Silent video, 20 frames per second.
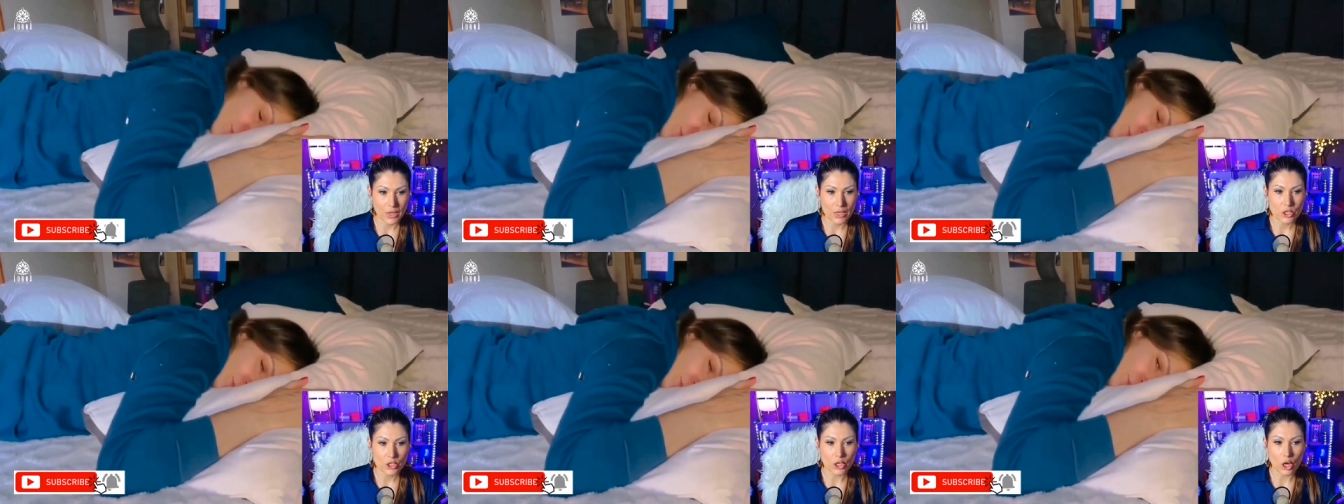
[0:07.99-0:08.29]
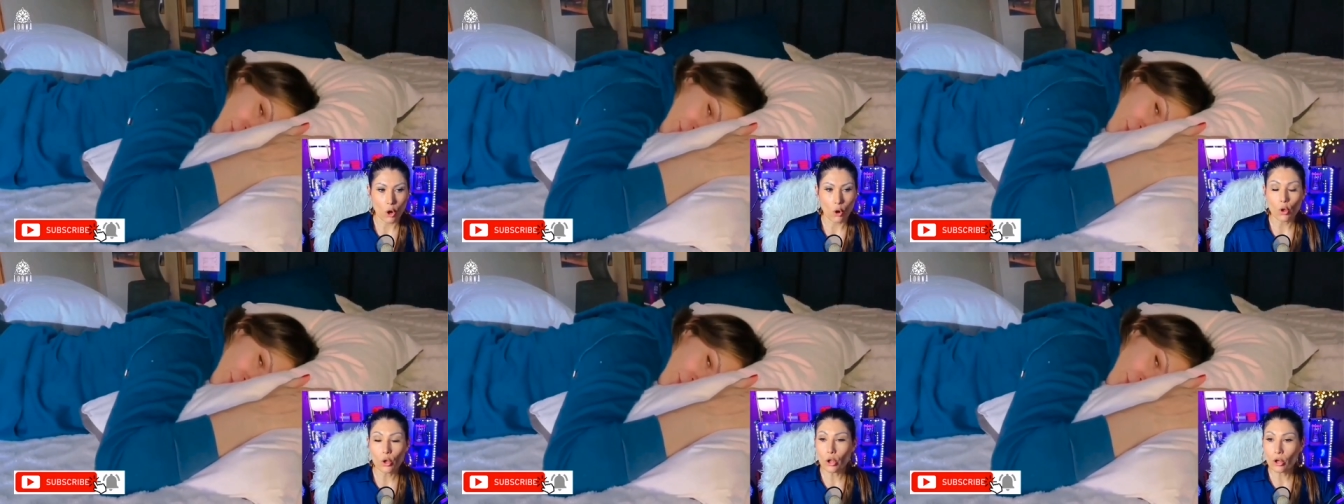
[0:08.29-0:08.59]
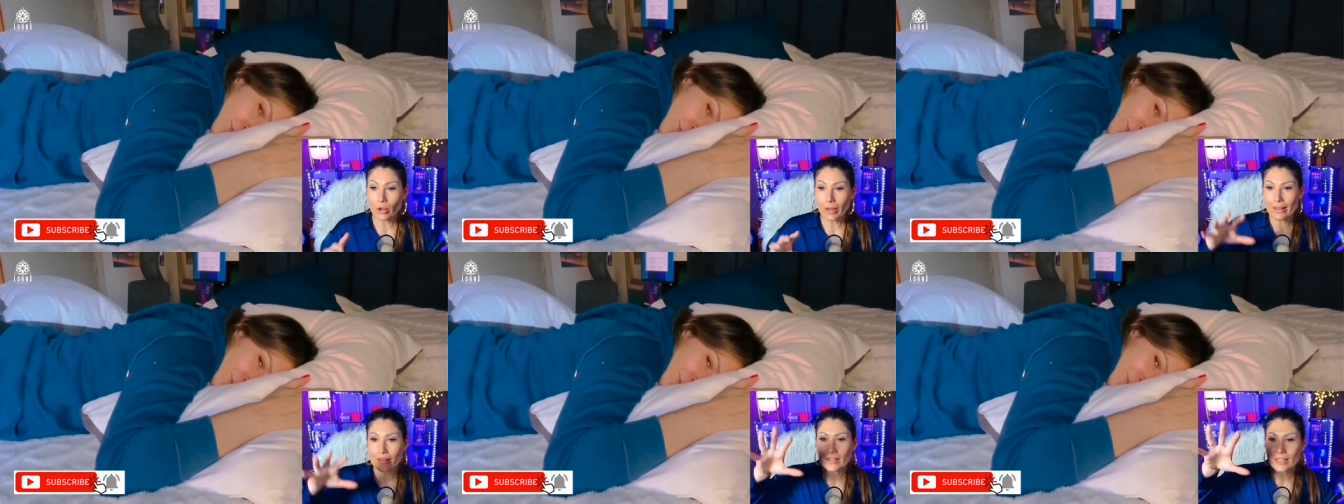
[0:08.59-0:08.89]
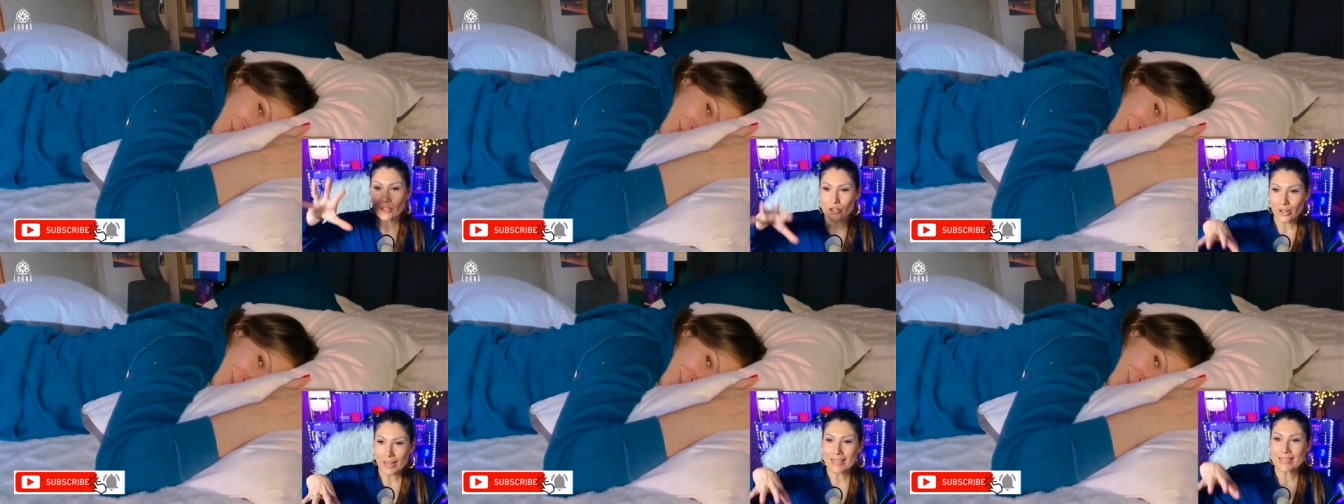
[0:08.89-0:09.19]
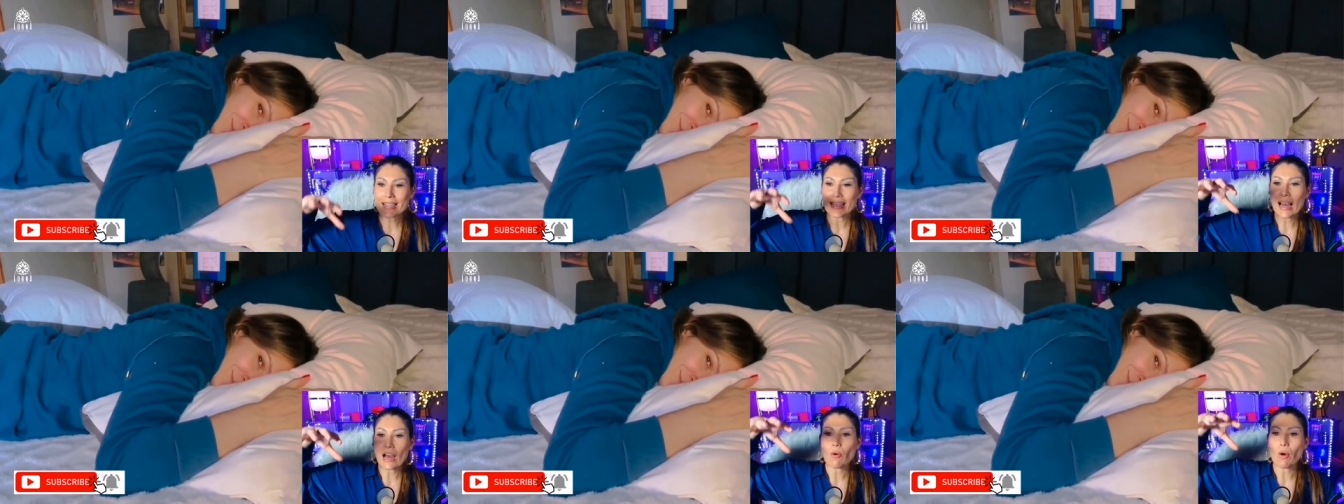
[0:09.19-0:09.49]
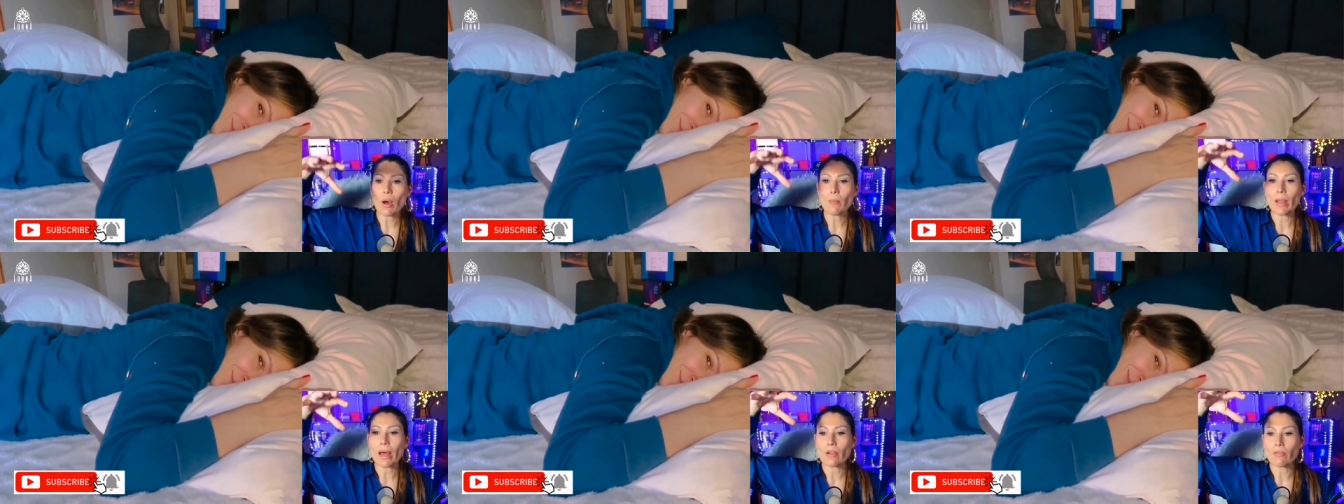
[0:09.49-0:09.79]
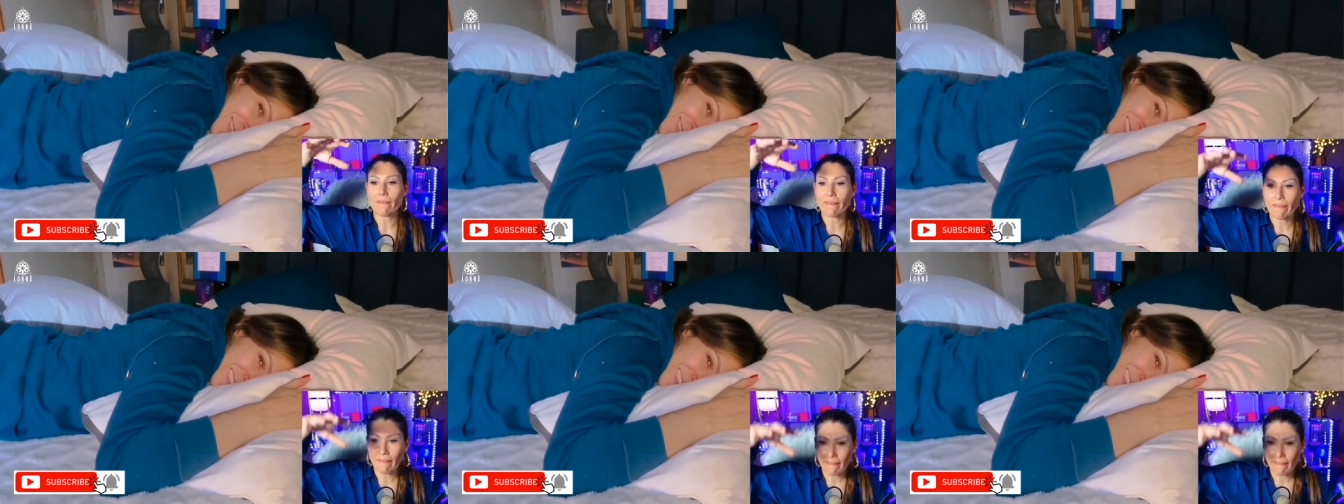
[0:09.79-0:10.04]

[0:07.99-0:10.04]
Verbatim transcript: So look at, did you guys see how I'm like,